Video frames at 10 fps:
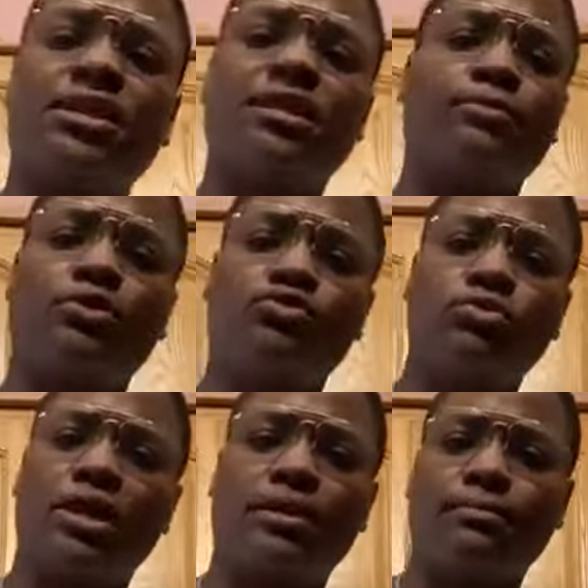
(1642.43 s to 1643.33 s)
I think I'm gonna
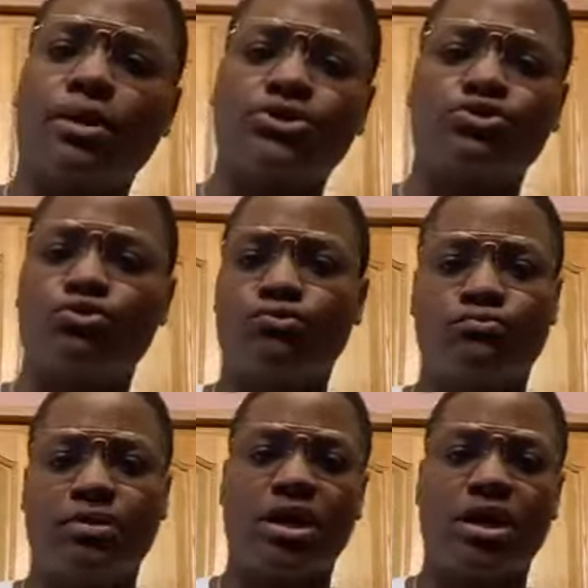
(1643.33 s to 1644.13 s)
do like a mushroom,